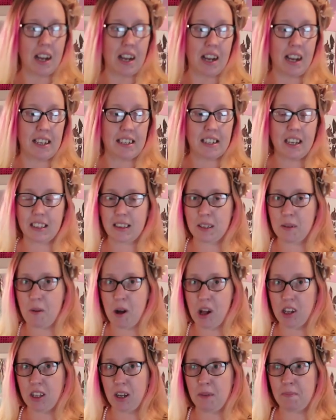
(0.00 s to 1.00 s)
I cut them
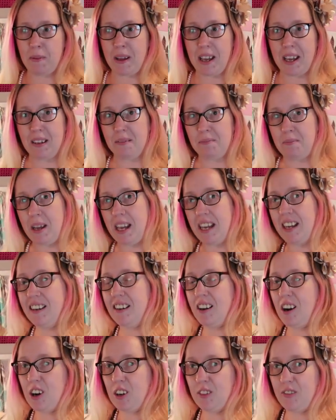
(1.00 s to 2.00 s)
all up and made
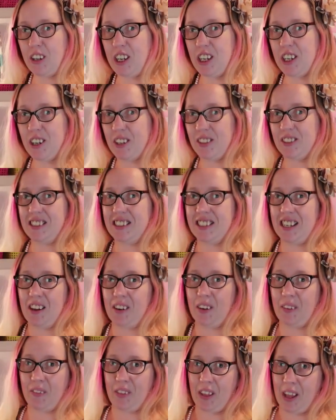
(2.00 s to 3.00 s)
RV curtains
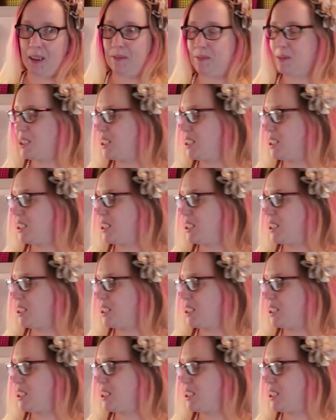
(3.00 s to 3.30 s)
out of them.